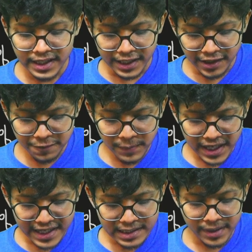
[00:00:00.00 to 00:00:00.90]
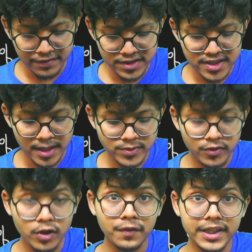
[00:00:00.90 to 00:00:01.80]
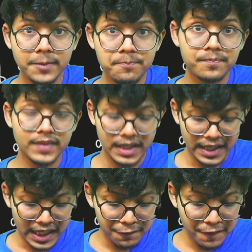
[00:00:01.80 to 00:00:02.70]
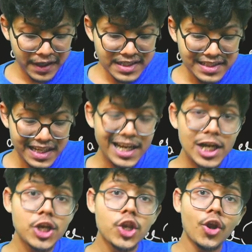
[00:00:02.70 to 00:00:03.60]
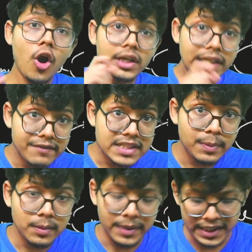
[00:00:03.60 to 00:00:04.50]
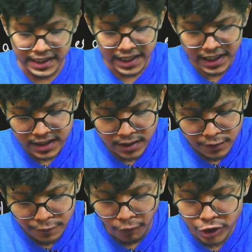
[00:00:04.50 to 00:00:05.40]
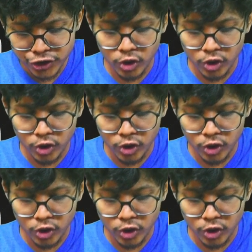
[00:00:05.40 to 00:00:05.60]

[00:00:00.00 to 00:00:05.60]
if my element, which is nums1 of I, if it is not divisible by ek, for sure